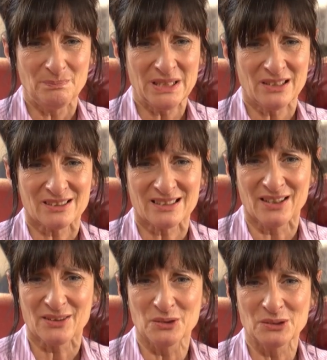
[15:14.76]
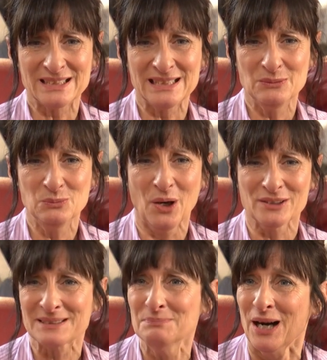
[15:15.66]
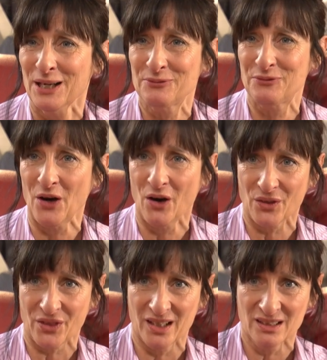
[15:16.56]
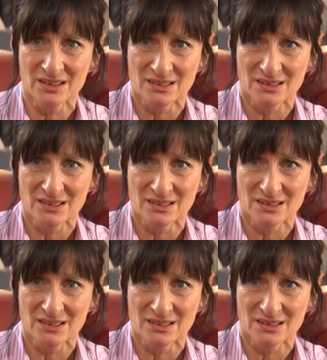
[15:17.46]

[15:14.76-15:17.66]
Because I thought he was my father.